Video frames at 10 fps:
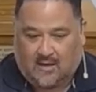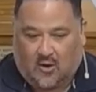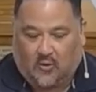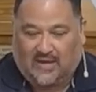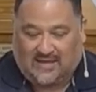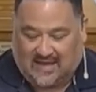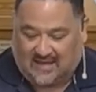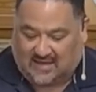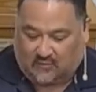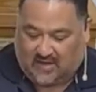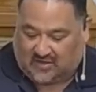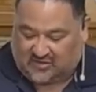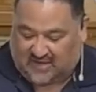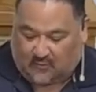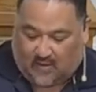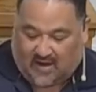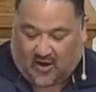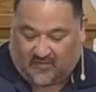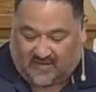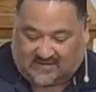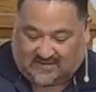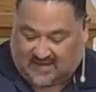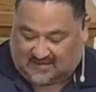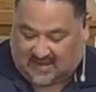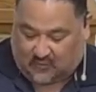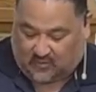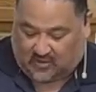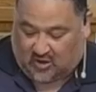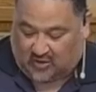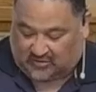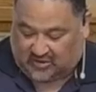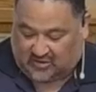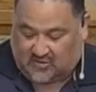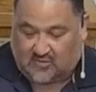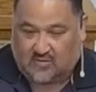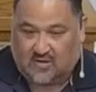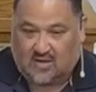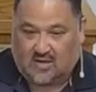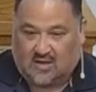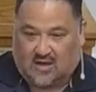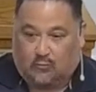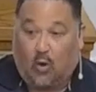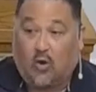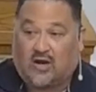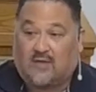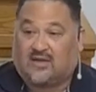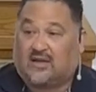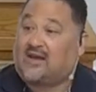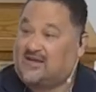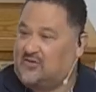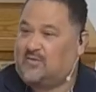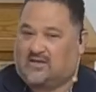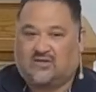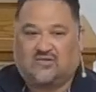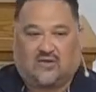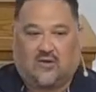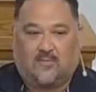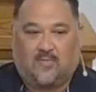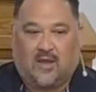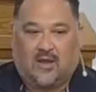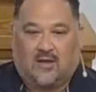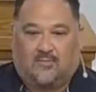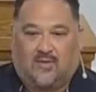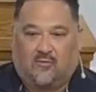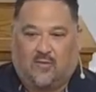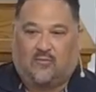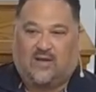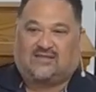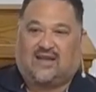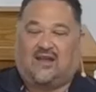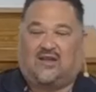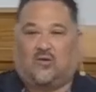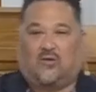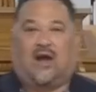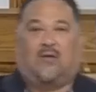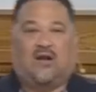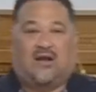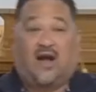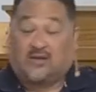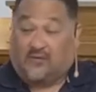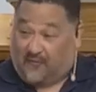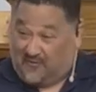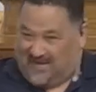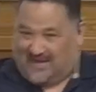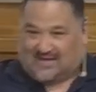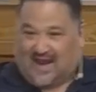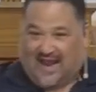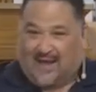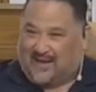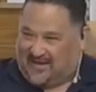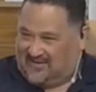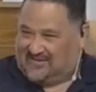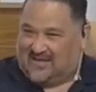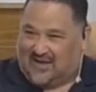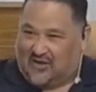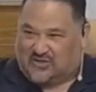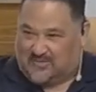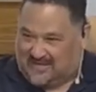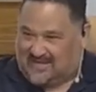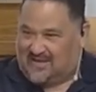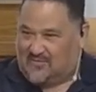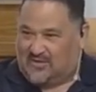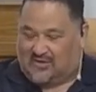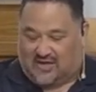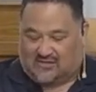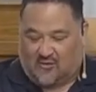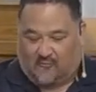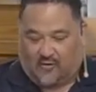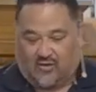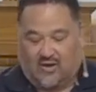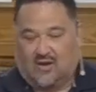only then can we understand why all these things that we're called to do won't come to light until we do so. But when we say, you know, I want God to affirm me as I am, like you said, the LGBT community and so forth,